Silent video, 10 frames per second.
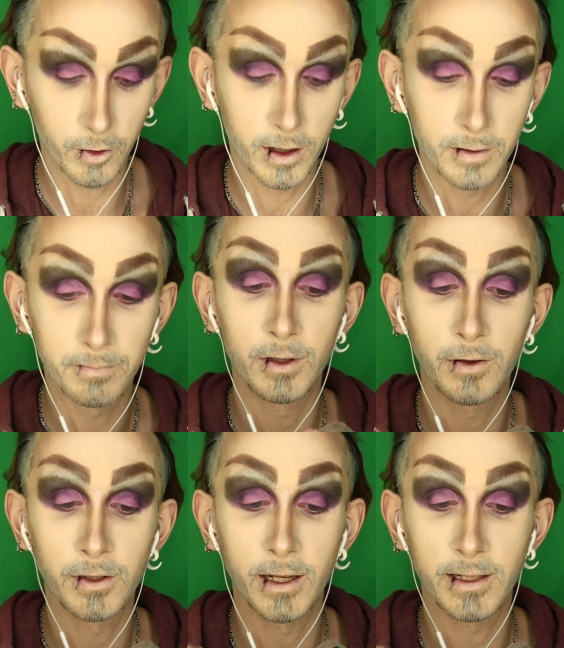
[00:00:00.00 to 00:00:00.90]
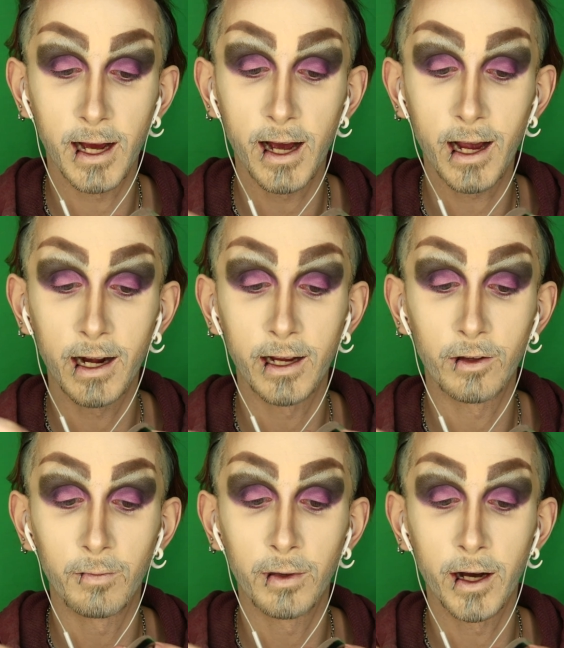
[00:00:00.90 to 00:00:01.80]
I'm gonna use it as a
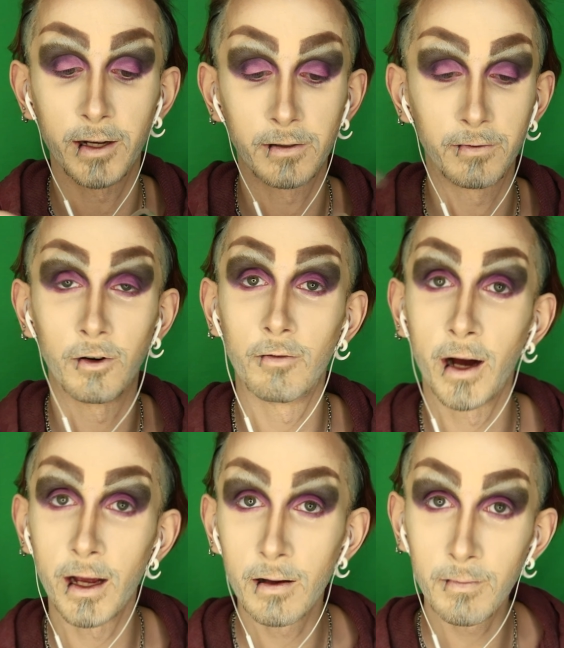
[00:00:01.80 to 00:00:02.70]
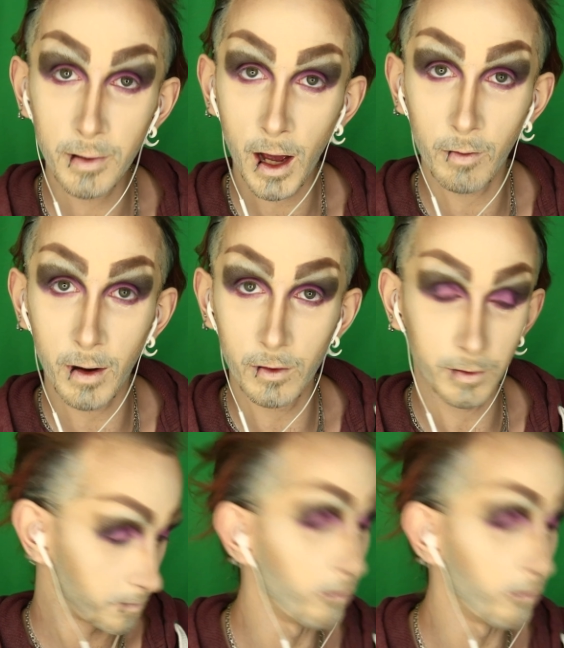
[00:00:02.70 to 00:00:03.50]
highlighter brush for my brow bone,